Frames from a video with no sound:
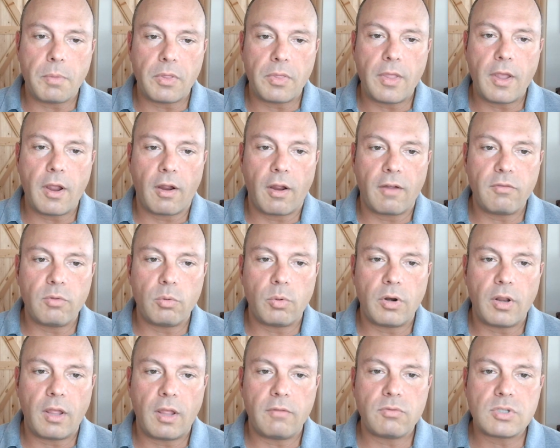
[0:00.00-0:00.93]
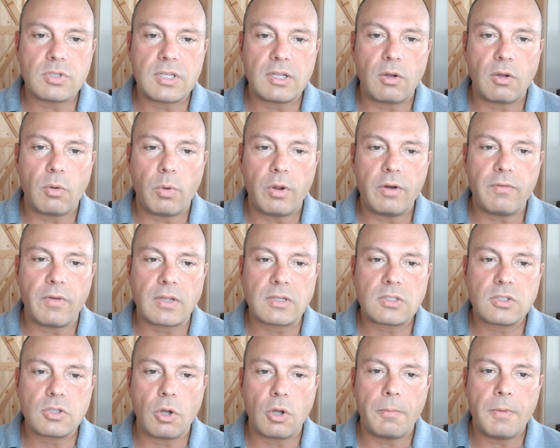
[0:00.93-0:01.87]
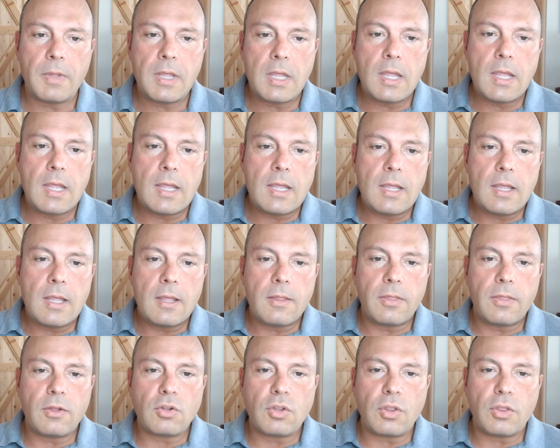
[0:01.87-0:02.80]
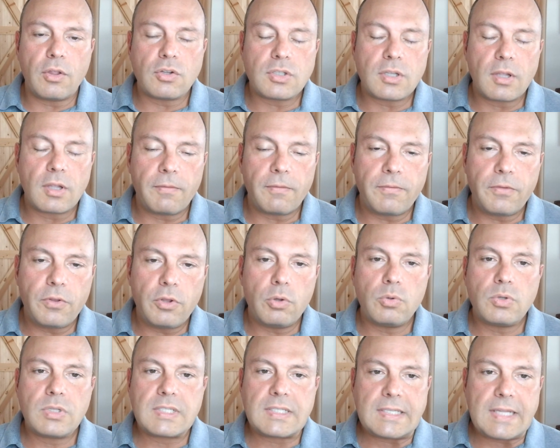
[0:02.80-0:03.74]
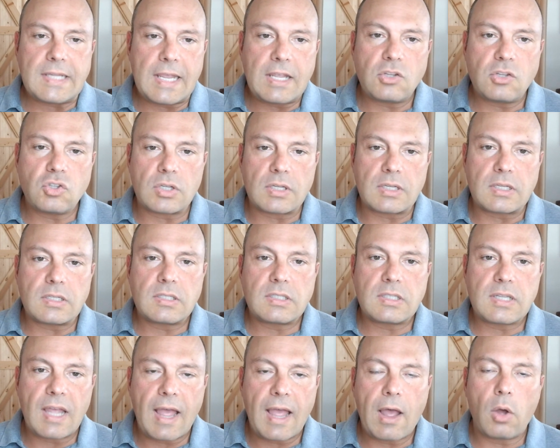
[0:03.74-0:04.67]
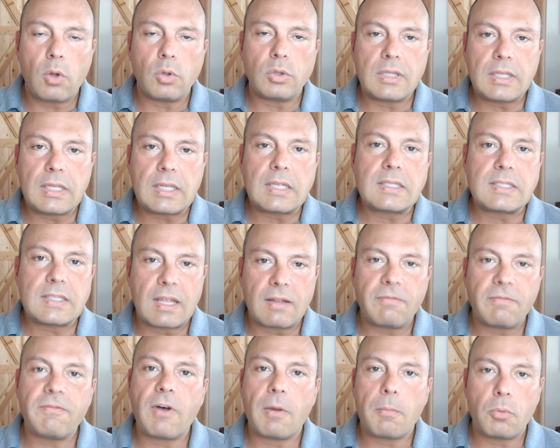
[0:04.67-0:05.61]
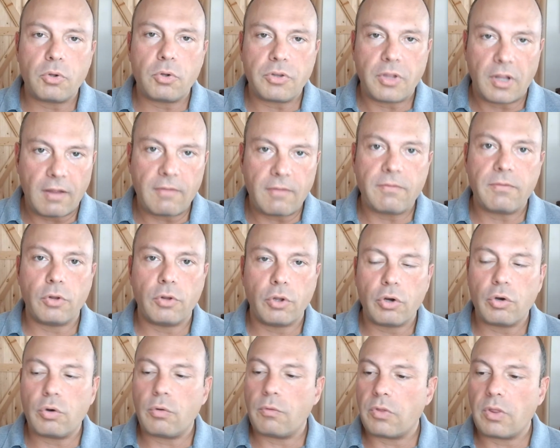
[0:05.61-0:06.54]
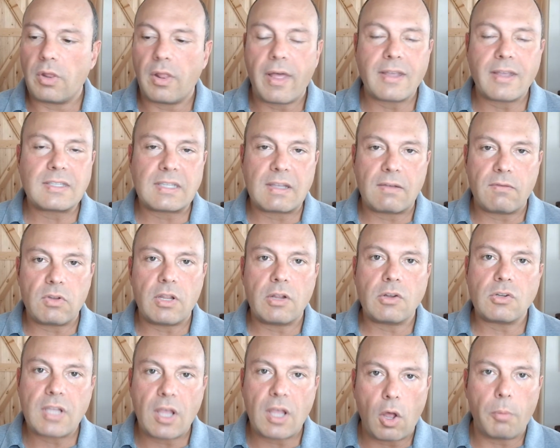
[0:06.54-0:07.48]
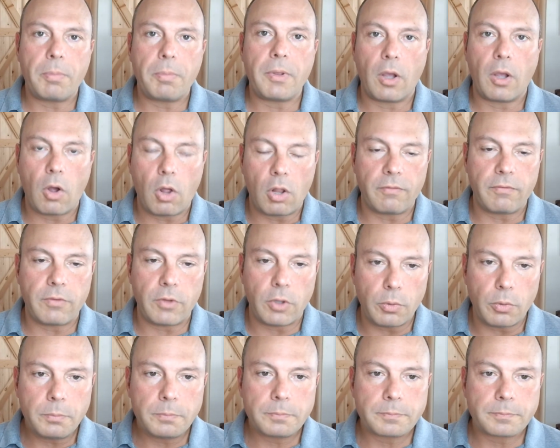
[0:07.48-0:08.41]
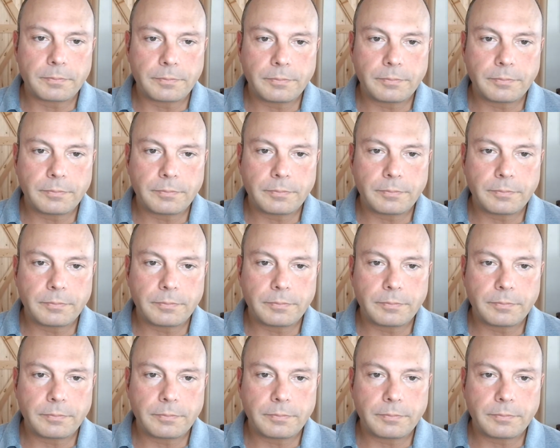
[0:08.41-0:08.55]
been there, every single one of us. So there's a few stages to how leads get fumbled that I've learned over the last 7 years helping all of you,